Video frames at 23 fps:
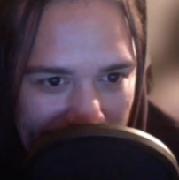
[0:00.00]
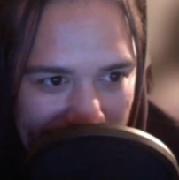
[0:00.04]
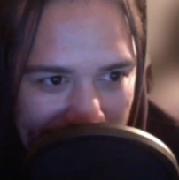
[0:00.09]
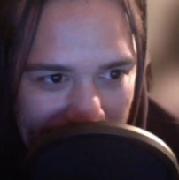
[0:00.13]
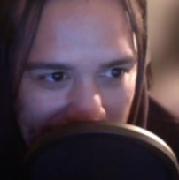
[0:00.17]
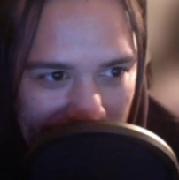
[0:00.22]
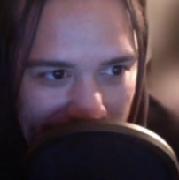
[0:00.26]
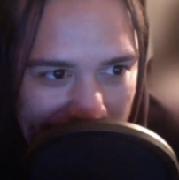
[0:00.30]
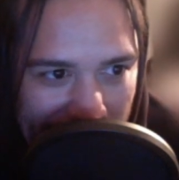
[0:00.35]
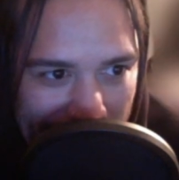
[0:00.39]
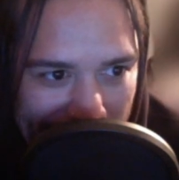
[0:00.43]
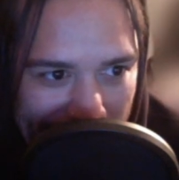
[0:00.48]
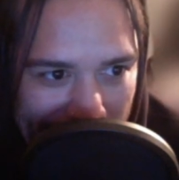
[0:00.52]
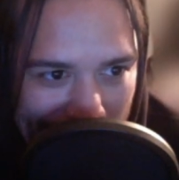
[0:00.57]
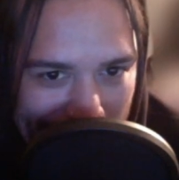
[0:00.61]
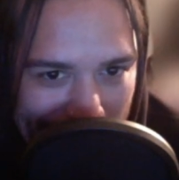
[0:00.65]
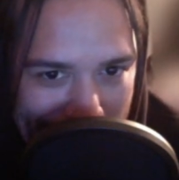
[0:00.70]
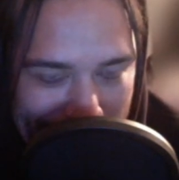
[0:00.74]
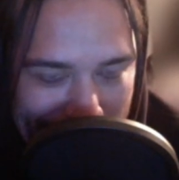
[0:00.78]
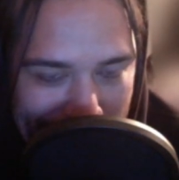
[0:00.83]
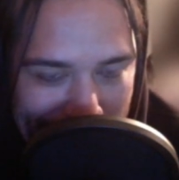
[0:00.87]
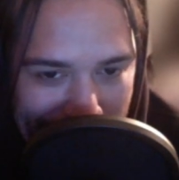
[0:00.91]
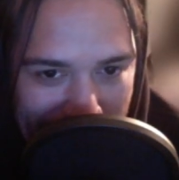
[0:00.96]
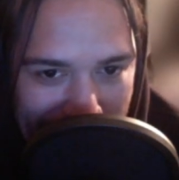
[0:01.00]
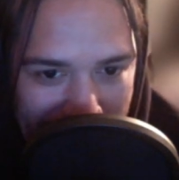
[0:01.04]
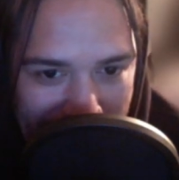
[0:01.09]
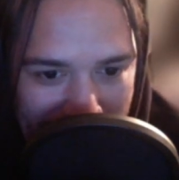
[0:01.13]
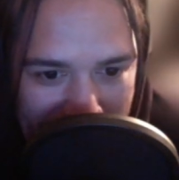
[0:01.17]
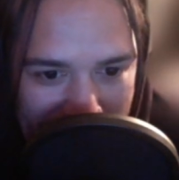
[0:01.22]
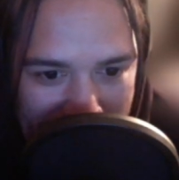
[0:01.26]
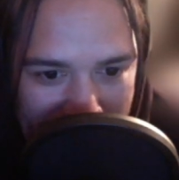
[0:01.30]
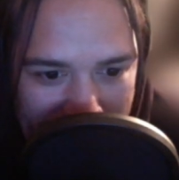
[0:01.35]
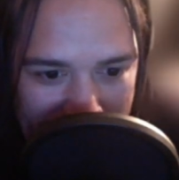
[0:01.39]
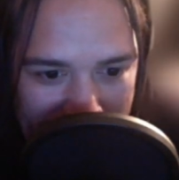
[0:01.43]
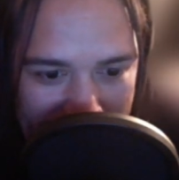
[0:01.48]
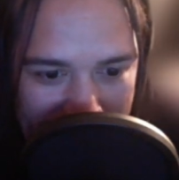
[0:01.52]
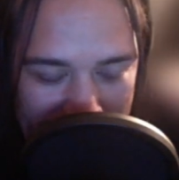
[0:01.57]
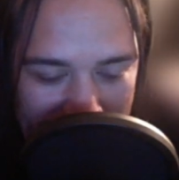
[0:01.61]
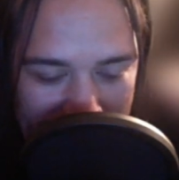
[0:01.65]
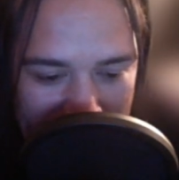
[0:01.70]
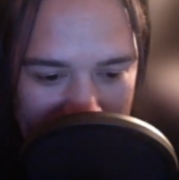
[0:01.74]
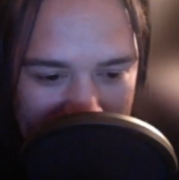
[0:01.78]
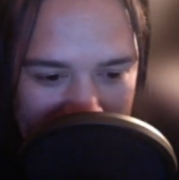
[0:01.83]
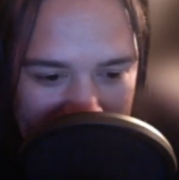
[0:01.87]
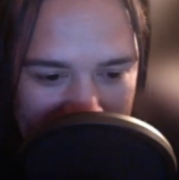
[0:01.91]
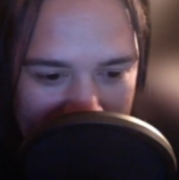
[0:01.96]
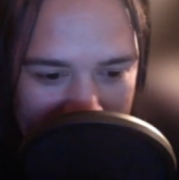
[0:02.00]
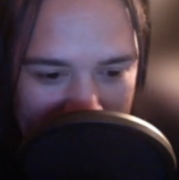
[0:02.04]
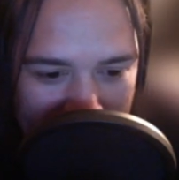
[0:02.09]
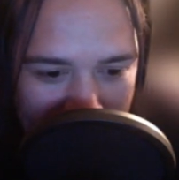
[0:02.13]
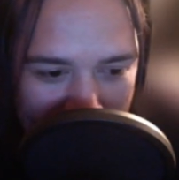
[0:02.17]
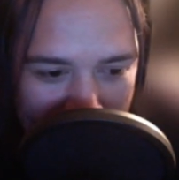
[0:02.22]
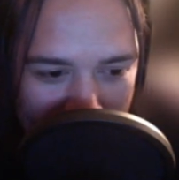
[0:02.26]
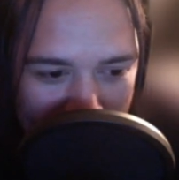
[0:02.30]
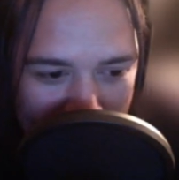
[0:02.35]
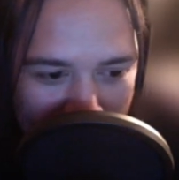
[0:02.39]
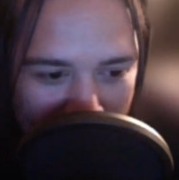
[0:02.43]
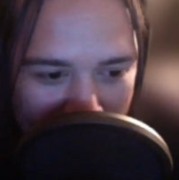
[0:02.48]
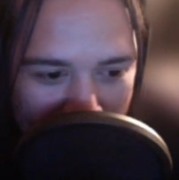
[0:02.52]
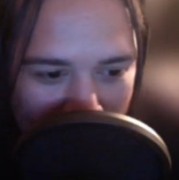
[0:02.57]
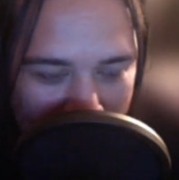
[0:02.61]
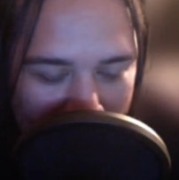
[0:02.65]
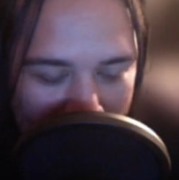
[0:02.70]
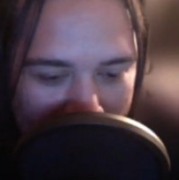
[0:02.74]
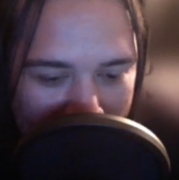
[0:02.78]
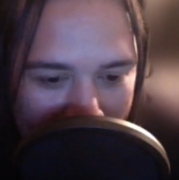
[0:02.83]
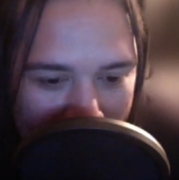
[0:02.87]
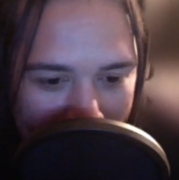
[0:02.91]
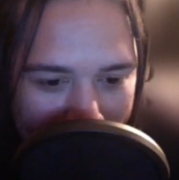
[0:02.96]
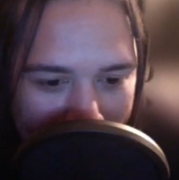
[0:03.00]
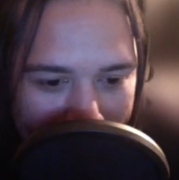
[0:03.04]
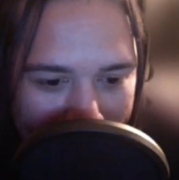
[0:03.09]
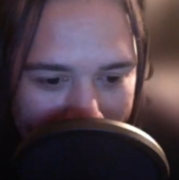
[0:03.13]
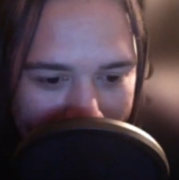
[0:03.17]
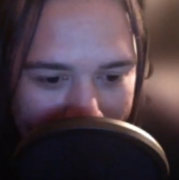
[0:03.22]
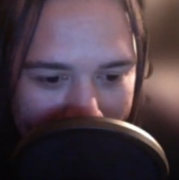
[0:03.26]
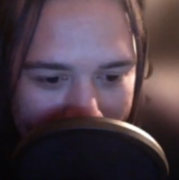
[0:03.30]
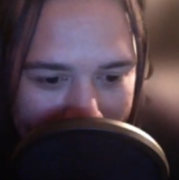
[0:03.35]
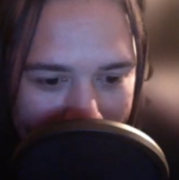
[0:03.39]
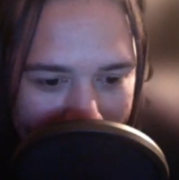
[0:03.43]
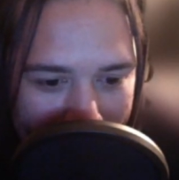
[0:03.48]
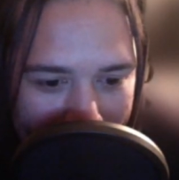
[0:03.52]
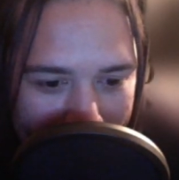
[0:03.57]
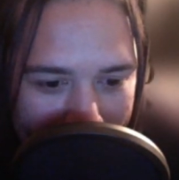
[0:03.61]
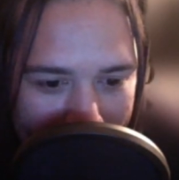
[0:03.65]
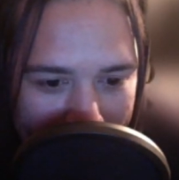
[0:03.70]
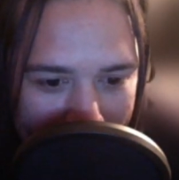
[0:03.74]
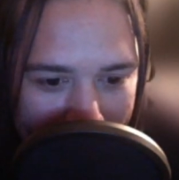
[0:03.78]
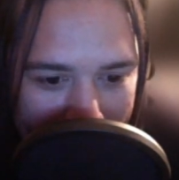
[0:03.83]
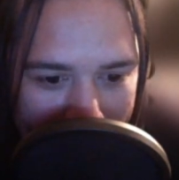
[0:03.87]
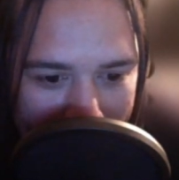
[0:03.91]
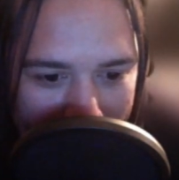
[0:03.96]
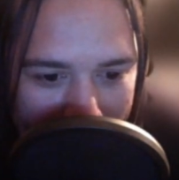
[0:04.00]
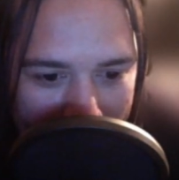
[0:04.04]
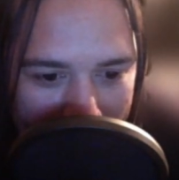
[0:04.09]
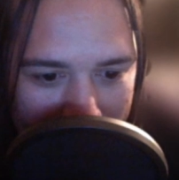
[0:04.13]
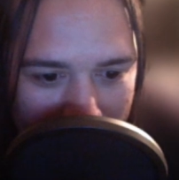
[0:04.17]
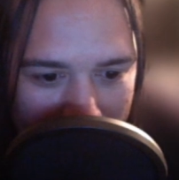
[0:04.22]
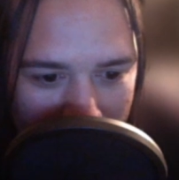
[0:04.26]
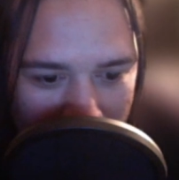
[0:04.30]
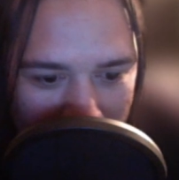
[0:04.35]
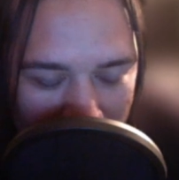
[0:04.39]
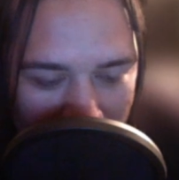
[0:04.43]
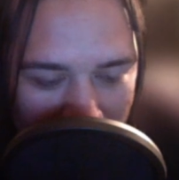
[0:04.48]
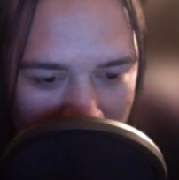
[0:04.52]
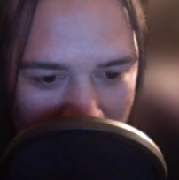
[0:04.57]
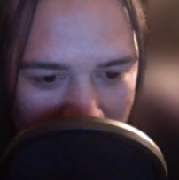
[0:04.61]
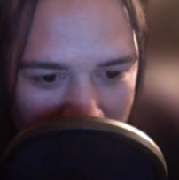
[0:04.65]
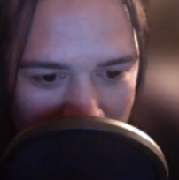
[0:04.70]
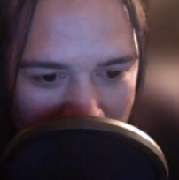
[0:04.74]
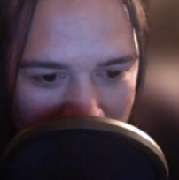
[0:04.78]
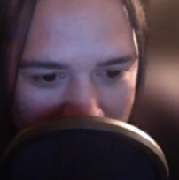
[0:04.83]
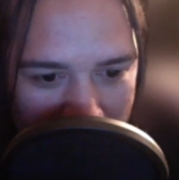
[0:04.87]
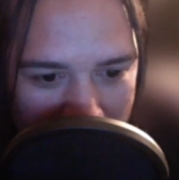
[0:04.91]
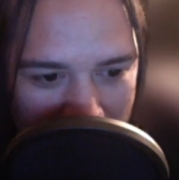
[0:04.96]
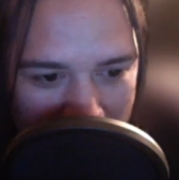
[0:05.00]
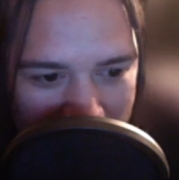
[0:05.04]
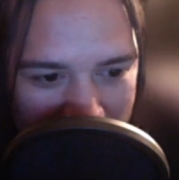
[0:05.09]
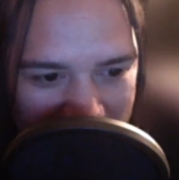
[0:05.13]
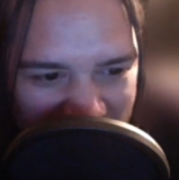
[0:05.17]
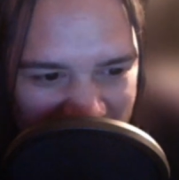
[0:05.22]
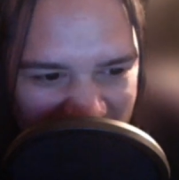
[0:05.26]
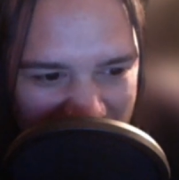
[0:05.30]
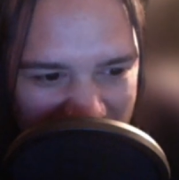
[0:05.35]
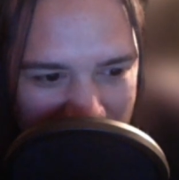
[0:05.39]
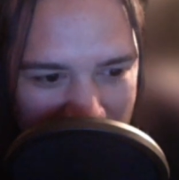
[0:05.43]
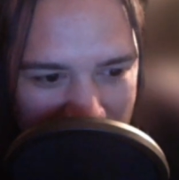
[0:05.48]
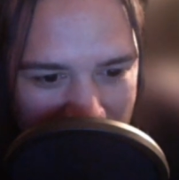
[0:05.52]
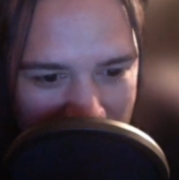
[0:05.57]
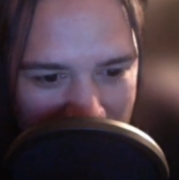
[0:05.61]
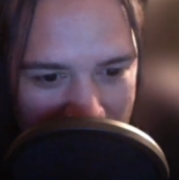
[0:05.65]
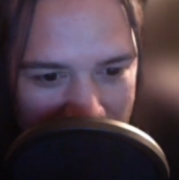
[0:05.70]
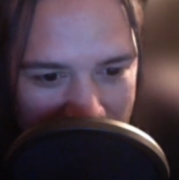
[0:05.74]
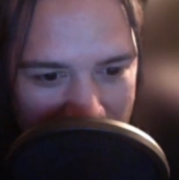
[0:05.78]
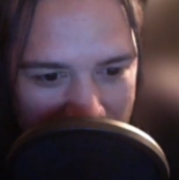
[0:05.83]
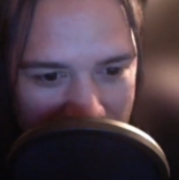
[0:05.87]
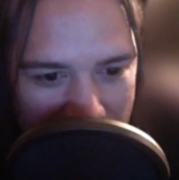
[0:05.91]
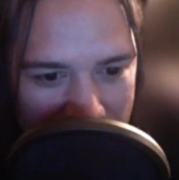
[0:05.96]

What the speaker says: No words are spoken by the person on screen.